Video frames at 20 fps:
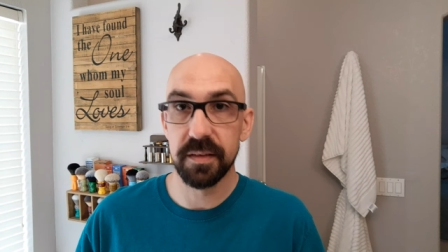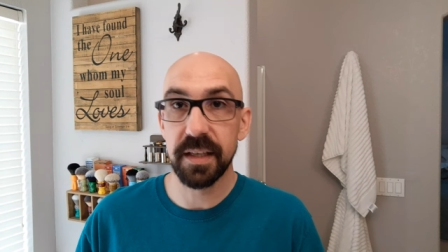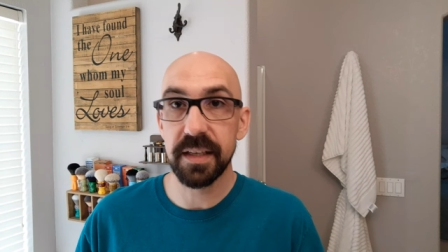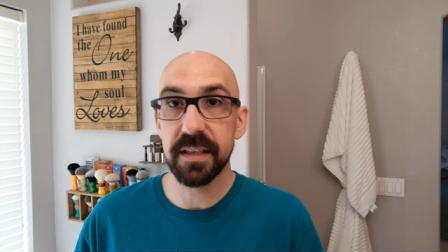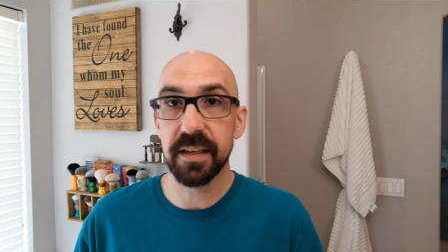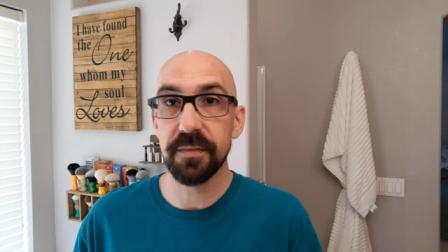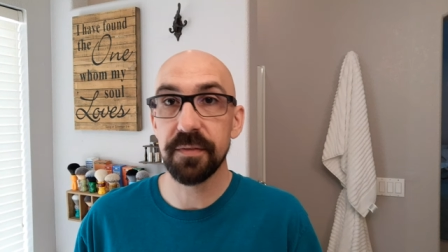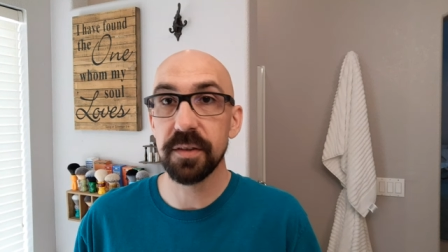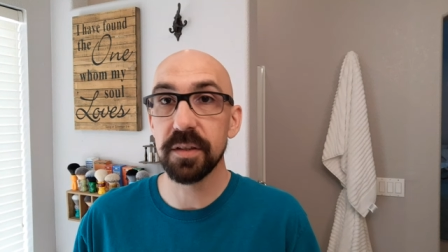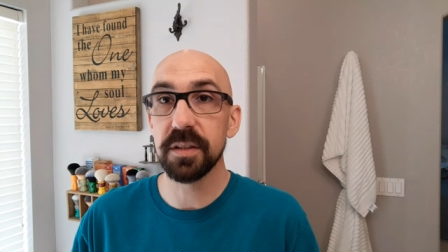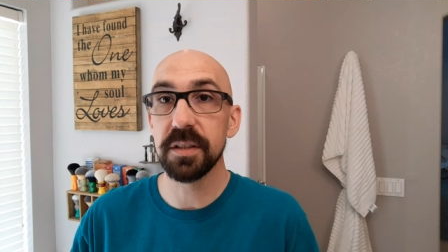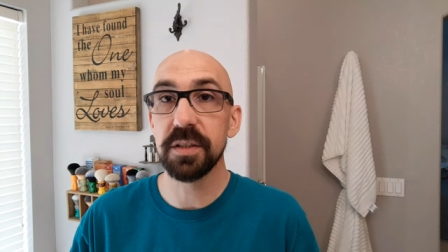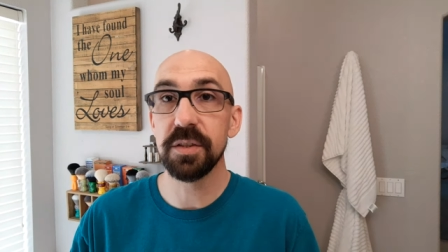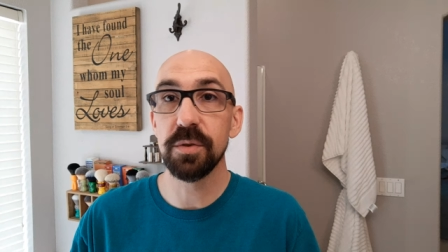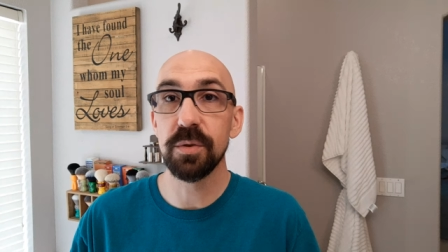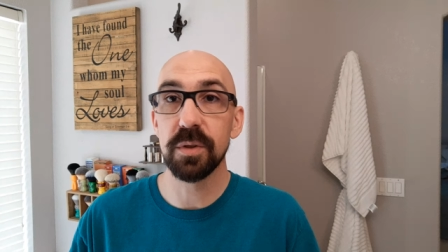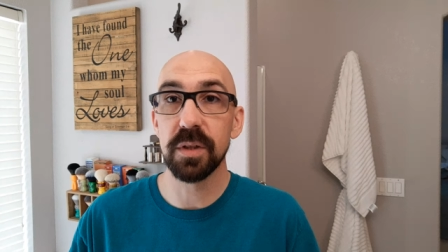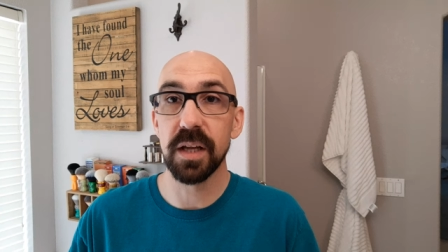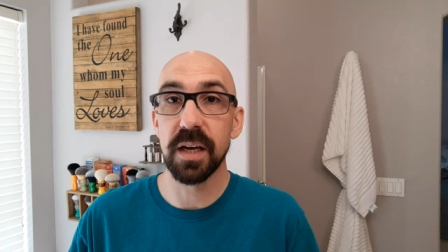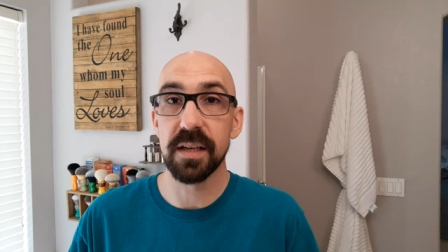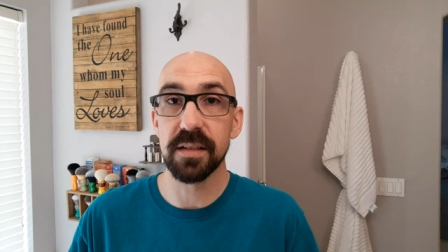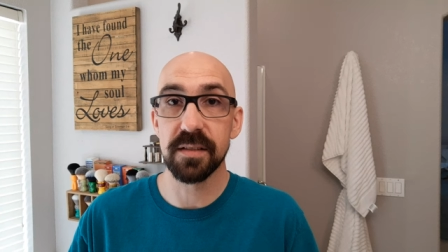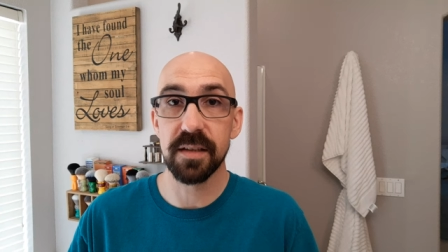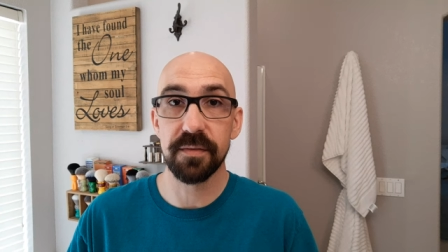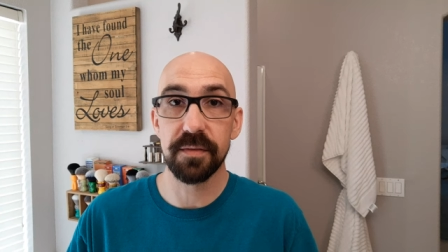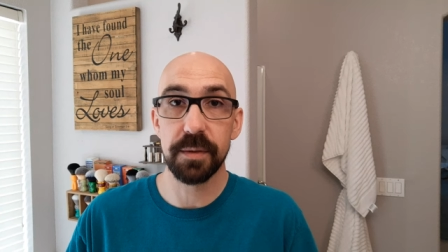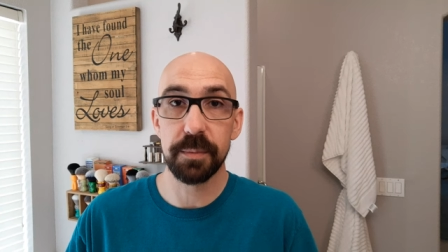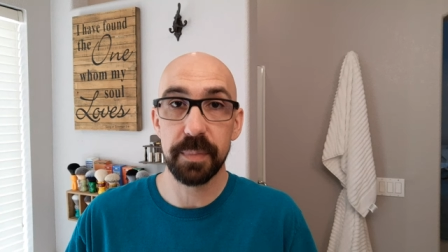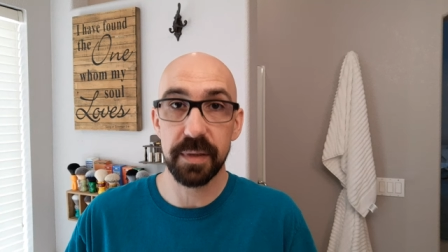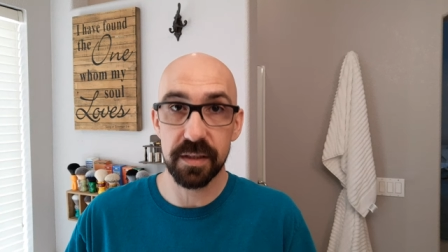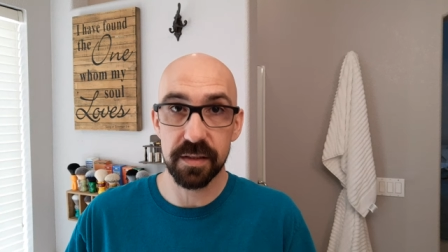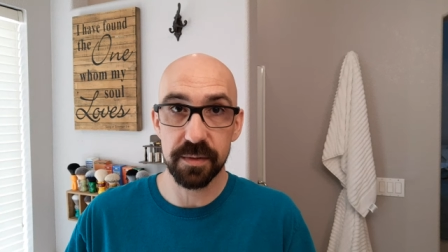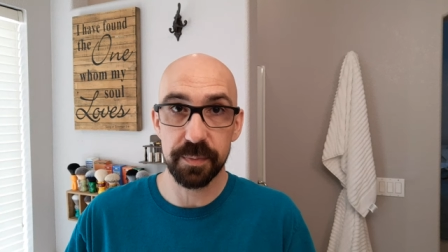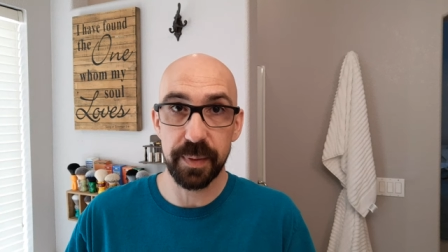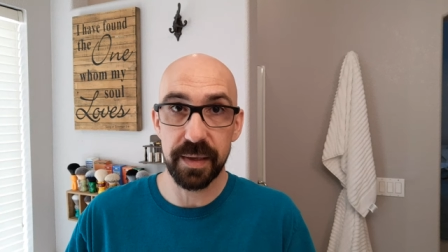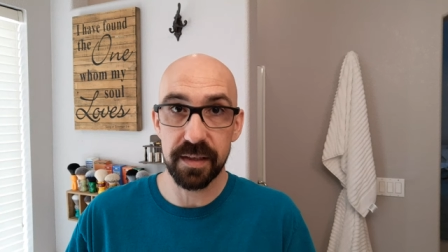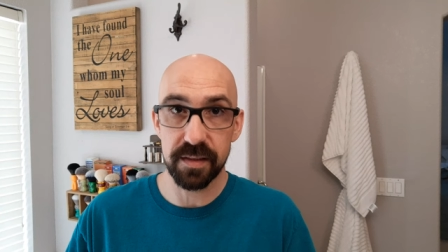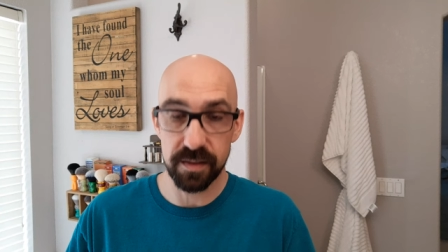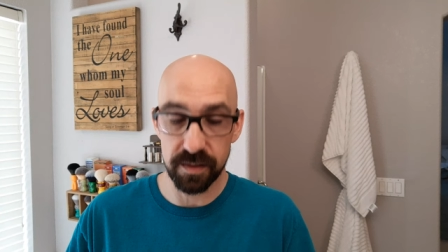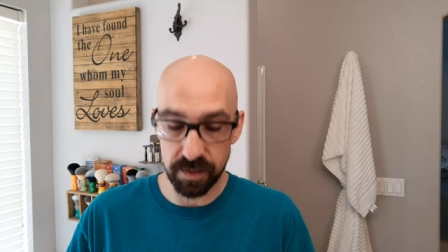they definitely utilize every bit of
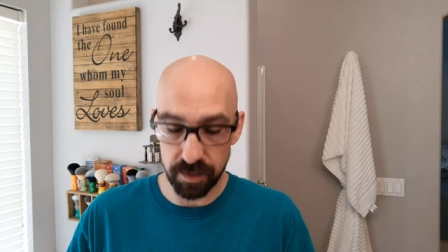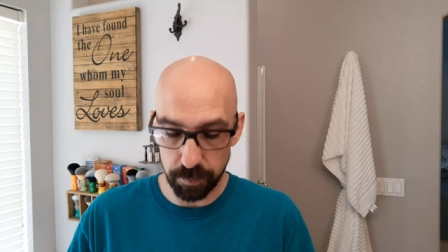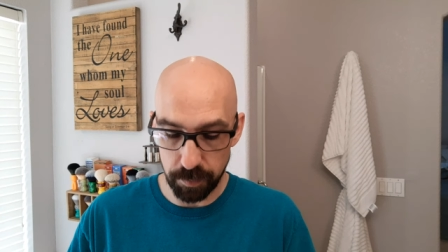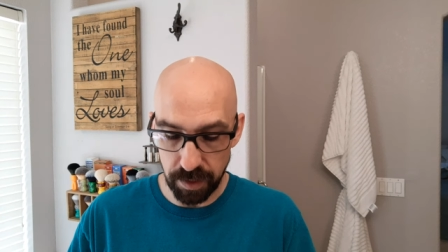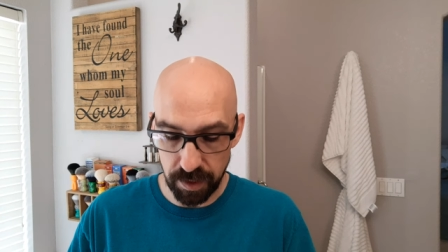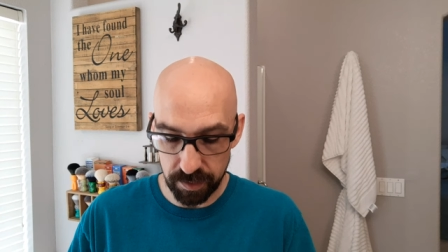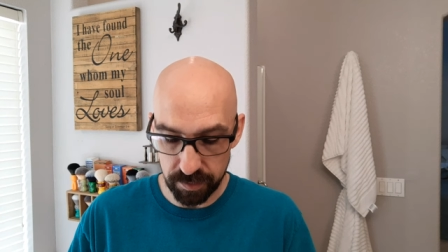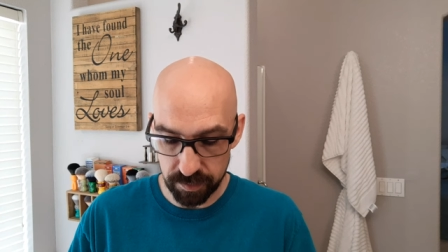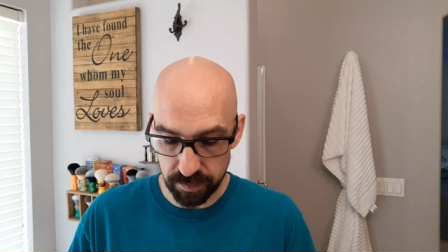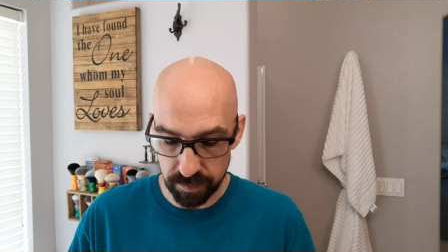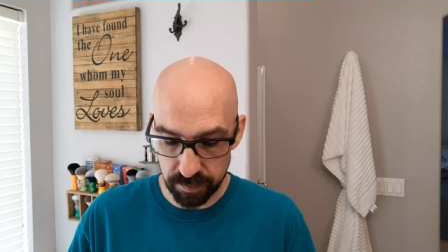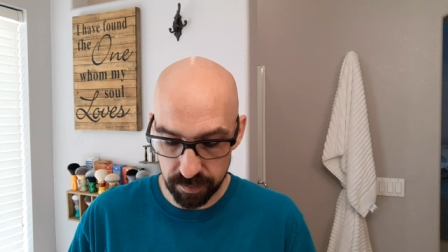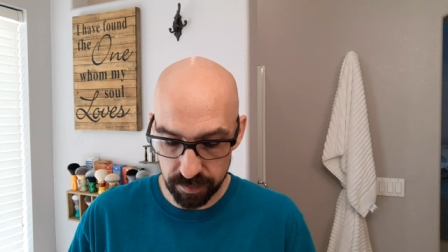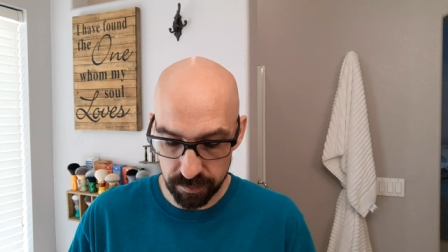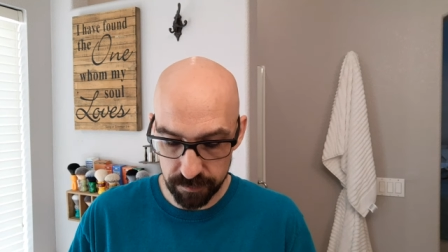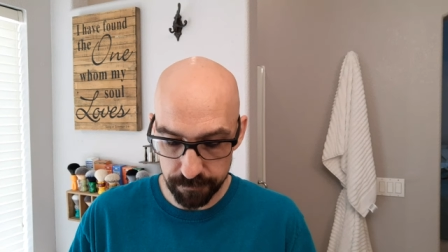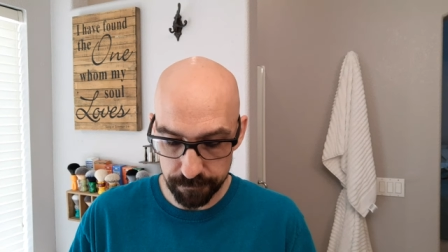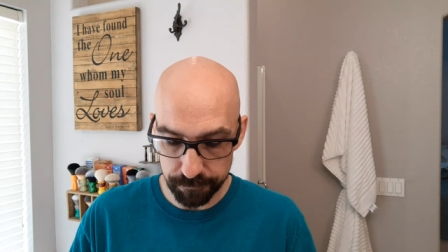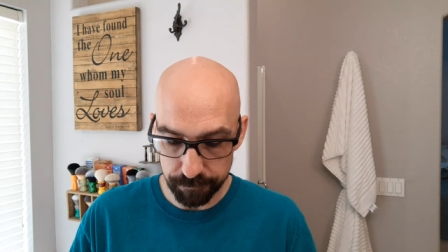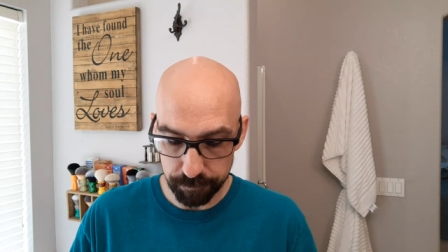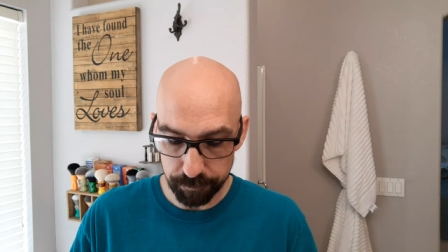space in their boxes.